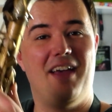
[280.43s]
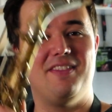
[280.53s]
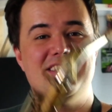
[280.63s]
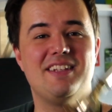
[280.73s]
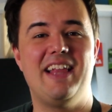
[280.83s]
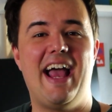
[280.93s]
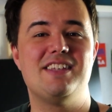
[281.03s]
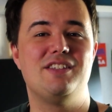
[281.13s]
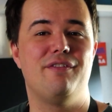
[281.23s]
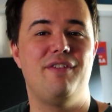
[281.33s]
This
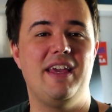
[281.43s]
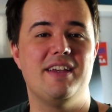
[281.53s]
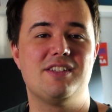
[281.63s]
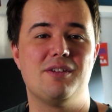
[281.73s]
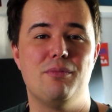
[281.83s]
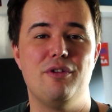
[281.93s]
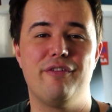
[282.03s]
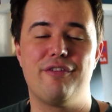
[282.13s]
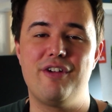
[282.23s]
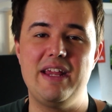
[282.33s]
allows your fingers to move
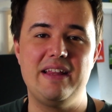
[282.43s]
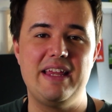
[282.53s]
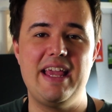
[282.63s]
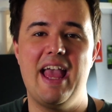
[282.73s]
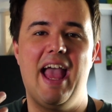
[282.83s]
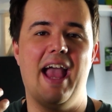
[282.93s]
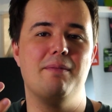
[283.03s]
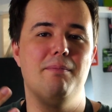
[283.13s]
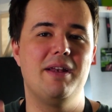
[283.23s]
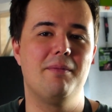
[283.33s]
freely
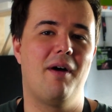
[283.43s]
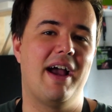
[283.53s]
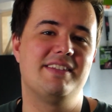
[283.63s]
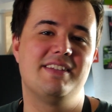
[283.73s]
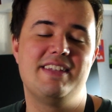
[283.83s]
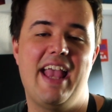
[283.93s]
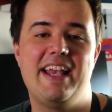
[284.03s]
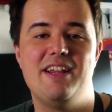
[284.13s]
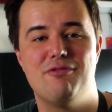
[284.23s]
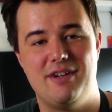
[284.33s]
and minimizes
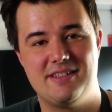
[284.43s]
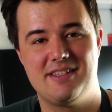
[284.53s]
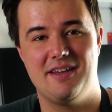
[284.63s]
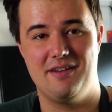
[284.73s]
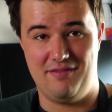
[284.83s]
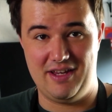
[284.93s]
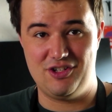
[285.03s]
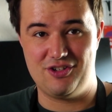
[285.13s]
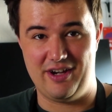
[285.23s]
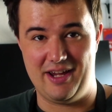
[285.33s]
any risk of
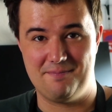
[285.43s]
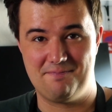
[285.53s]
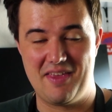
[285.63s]
injury.